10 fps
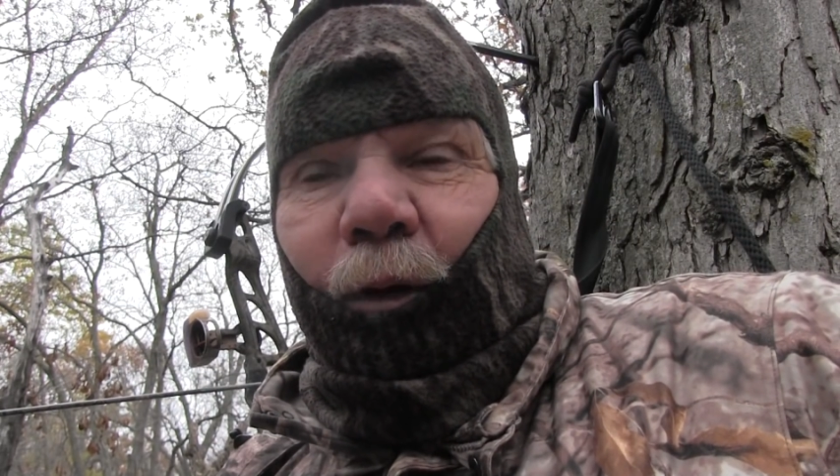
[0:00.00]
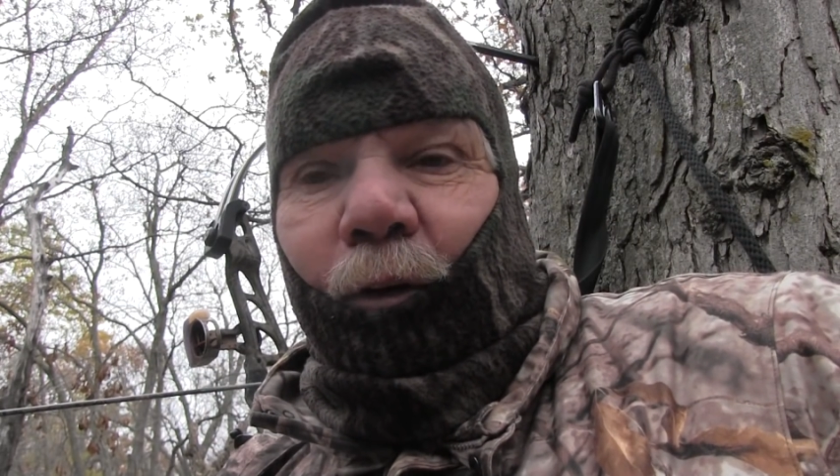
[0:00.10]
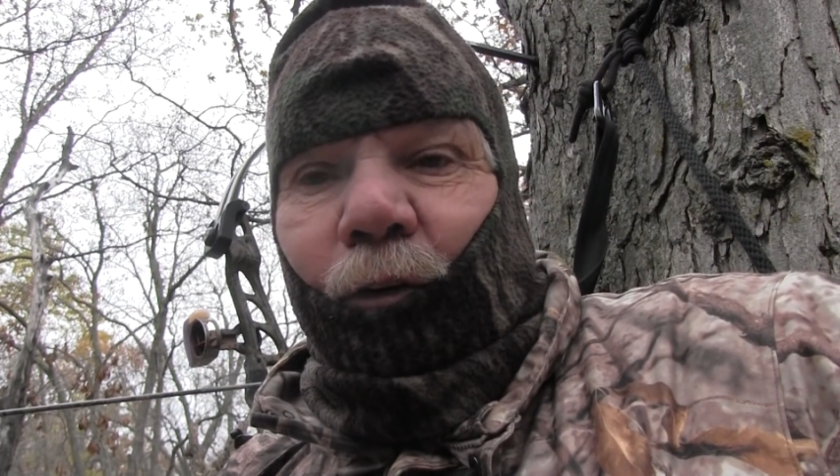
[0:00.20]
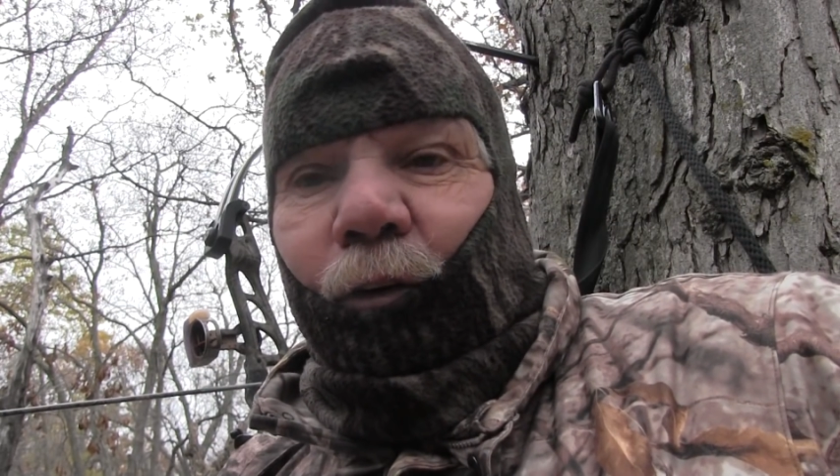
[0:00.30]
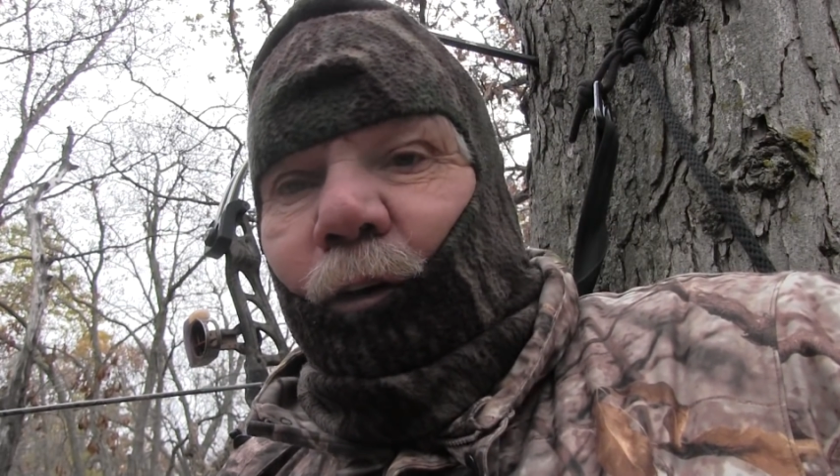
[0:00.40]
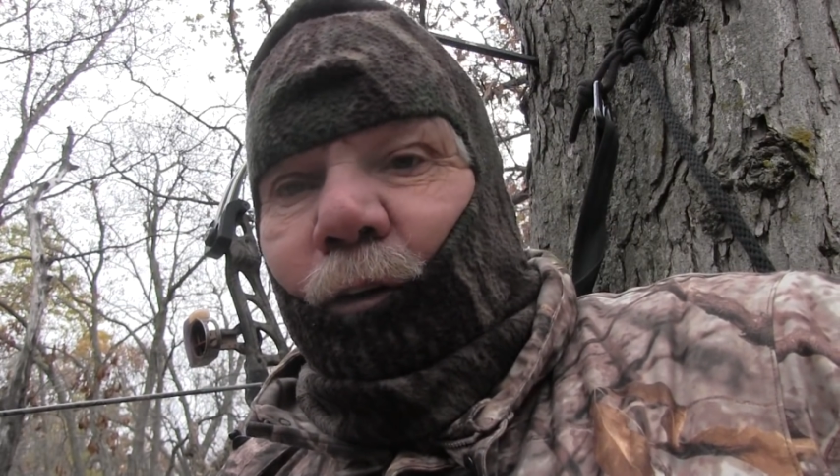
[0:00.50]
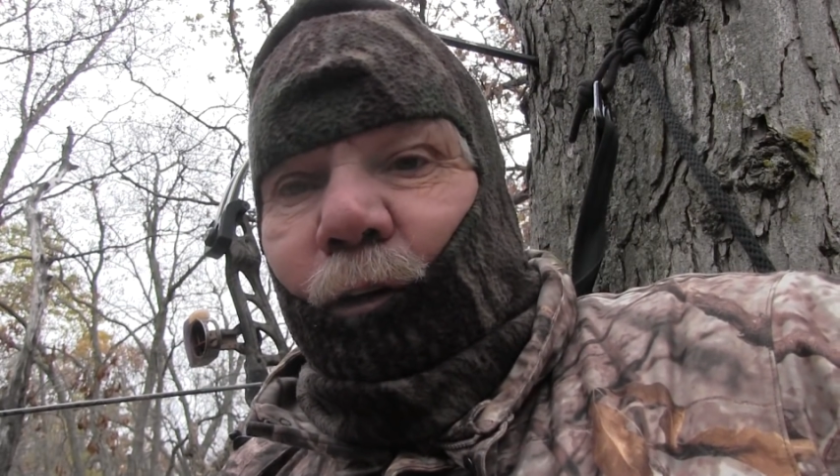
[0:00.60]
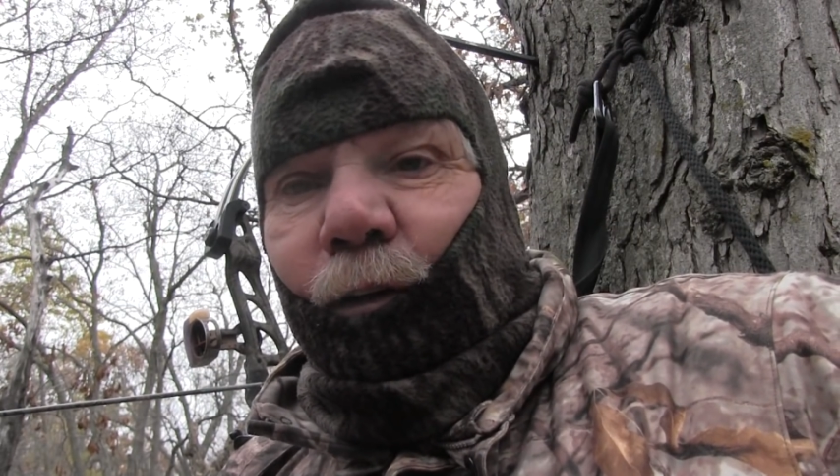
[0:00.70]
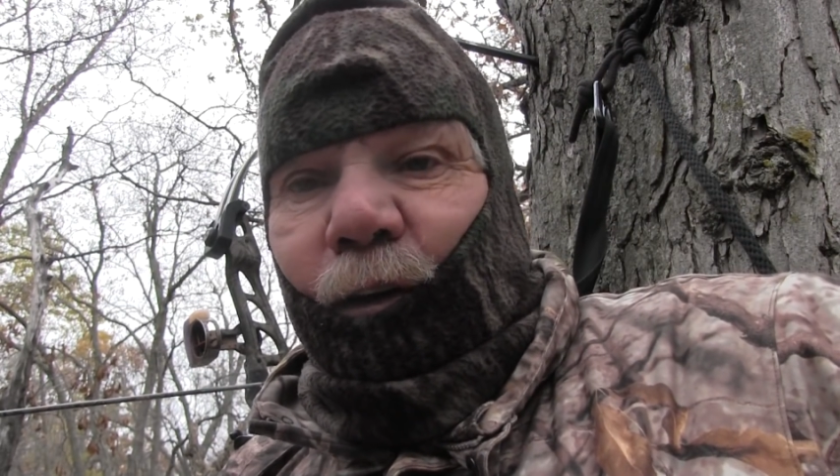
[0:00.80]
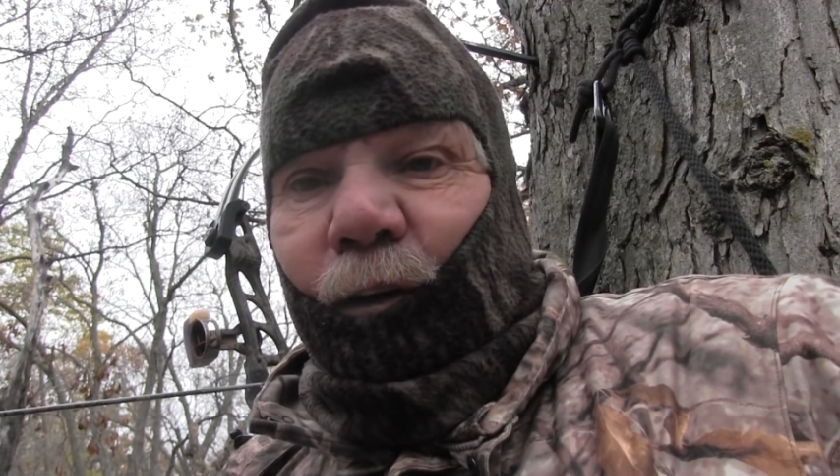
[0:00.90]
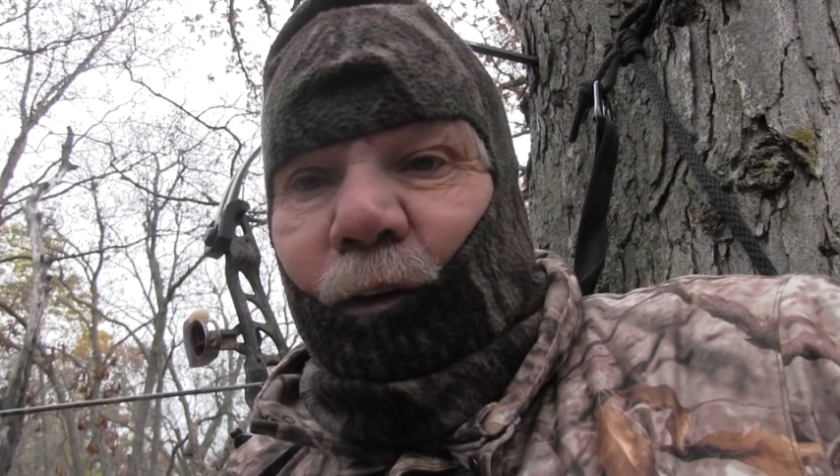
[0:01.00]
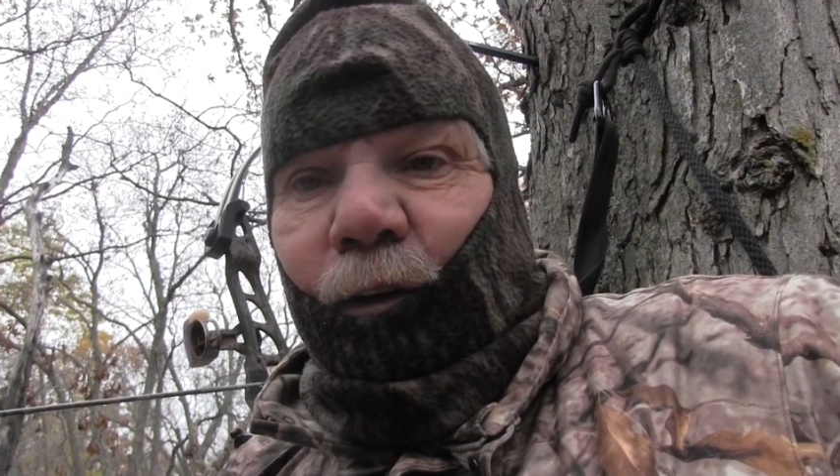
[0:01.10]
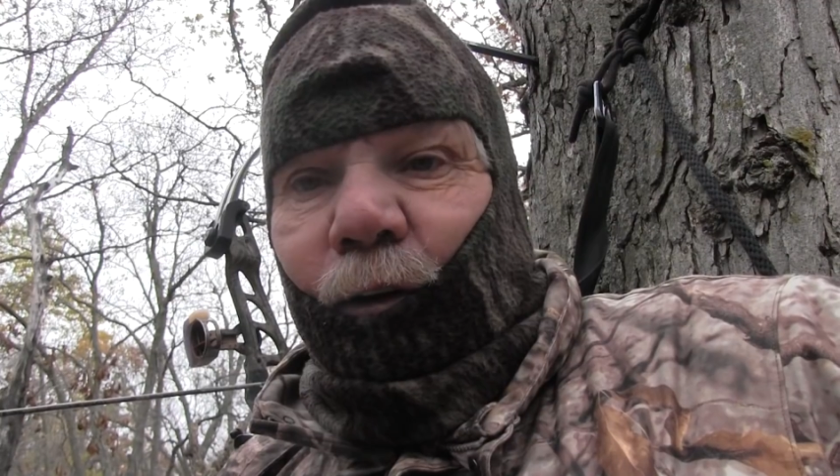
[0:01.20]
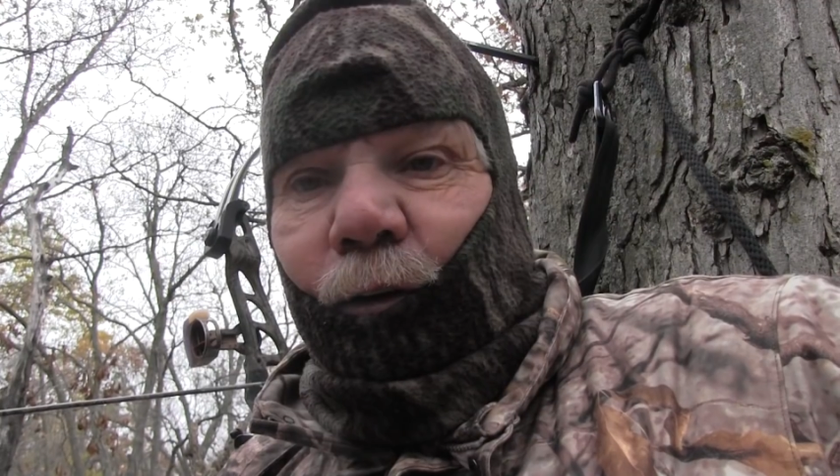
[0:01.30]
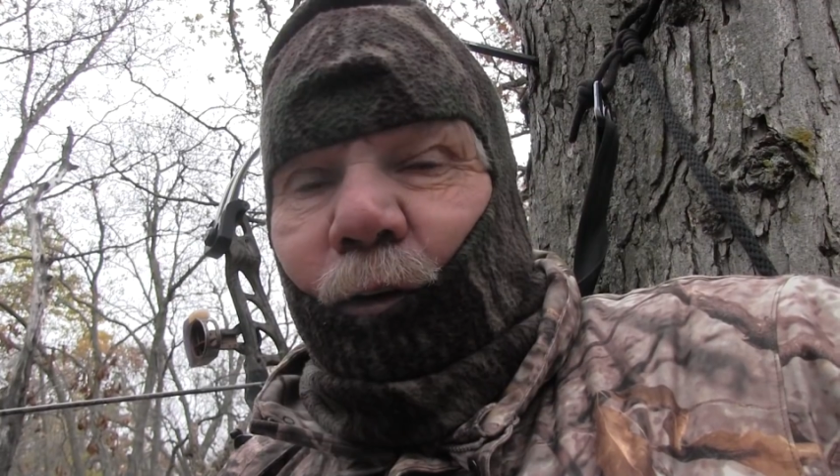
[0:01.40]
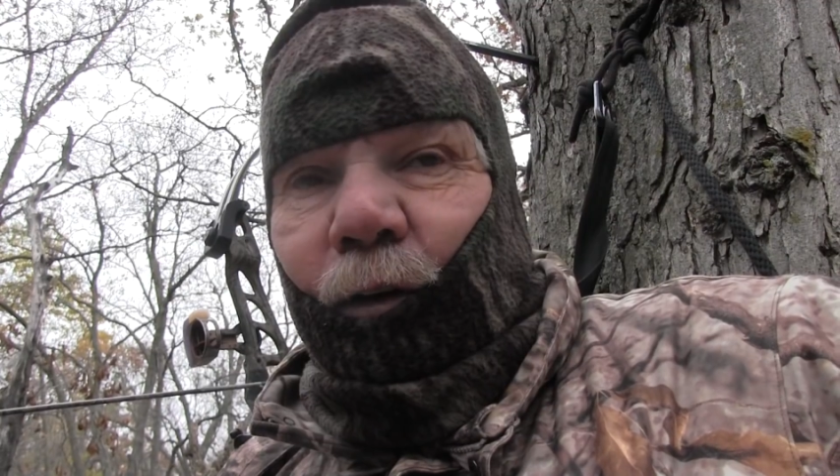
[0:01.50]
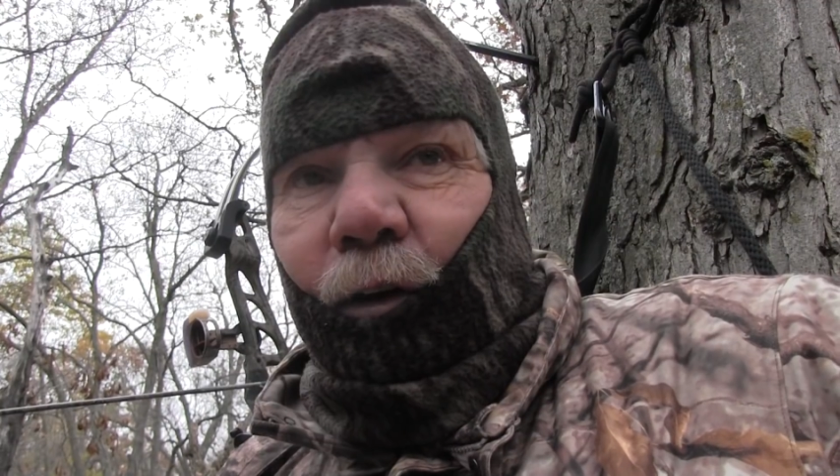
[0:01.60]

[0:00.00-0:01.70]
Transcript: pictures I used to get of deer